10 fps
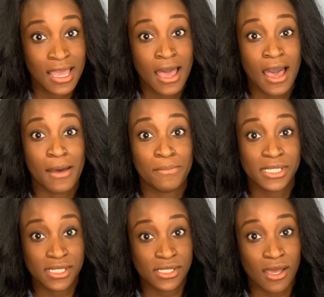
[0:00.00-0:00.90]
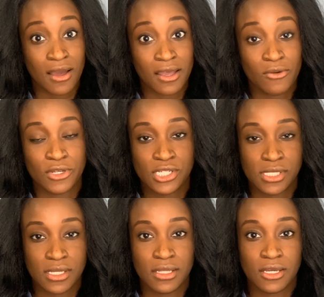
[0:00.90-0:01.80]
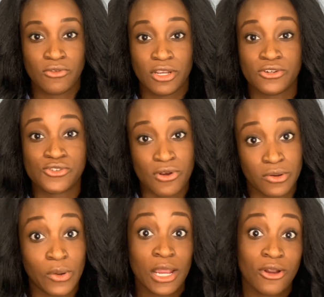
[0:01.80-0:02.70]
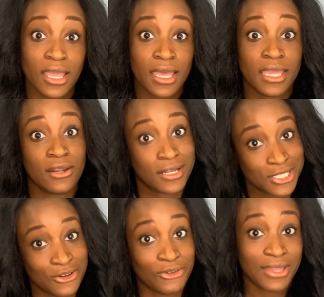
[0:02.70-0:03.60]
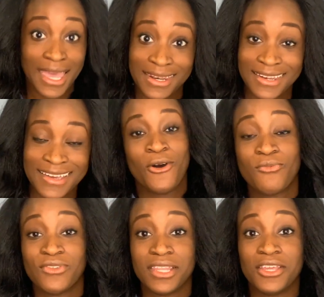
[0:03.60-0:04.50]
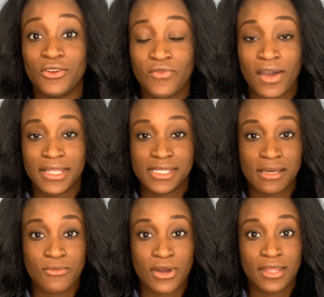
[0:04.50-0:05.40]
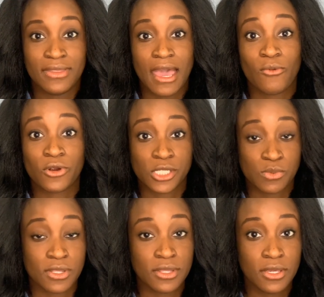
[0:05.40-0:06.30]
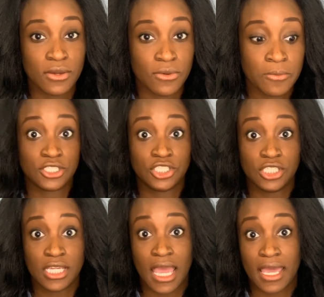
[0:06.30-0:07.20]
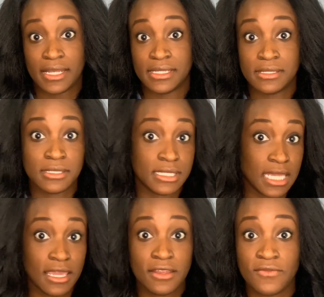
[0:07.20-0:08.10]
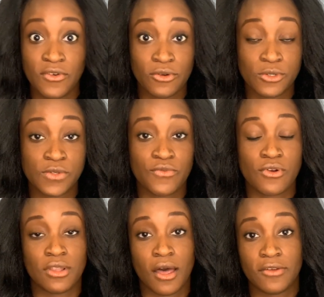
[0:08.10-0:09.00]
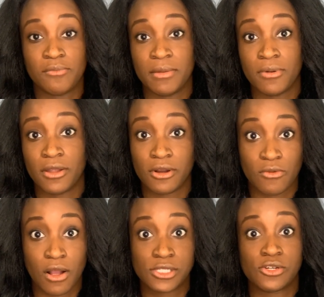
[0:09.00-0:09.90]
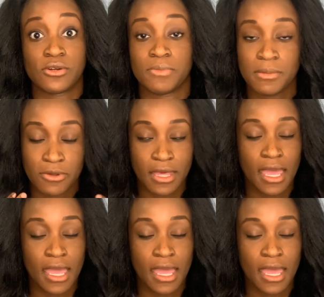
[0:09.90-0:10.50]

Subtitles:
Mississauga, which is in the Greater Toronto area in Ontario, Canada. Hopefully you find someone that works with you. She had taken photos for a lot of people on our roster and people that